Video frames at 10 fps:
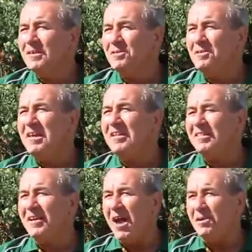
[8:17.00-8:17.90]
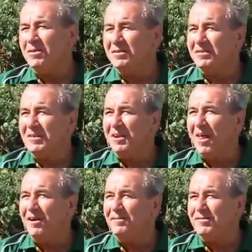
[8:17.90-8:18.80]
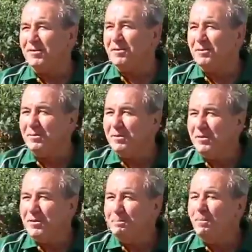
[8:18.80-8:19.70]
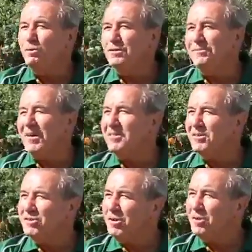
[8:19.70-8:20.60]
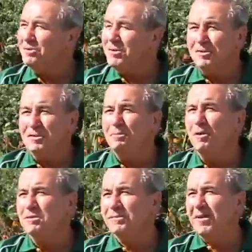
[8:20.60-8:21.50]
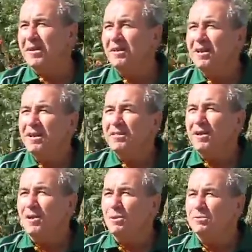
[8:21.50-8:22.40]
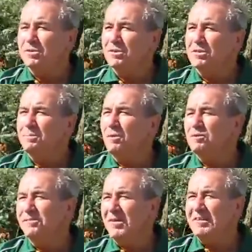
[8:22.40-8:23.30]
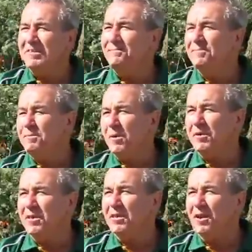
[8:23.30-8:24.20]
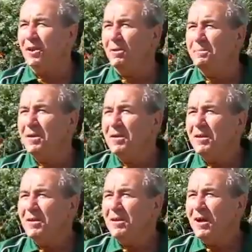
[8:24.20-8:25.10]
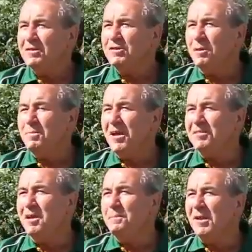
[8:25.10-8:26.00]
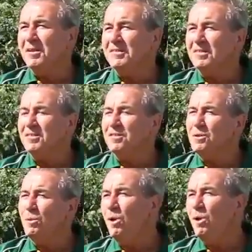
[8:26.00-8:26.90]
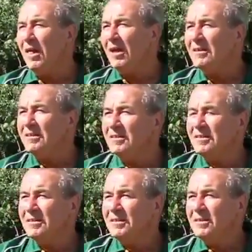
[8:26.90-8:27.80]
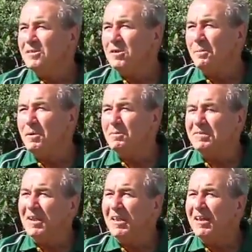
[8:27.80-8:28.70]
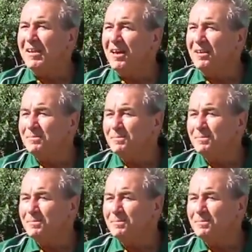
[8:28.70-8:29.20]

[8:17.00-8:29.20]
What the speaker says: You need the characters in life to motivate the children, to motivate the coaches, to motivate everybody in the club. And Tommy had the ability to do all that. Tommy was a leader.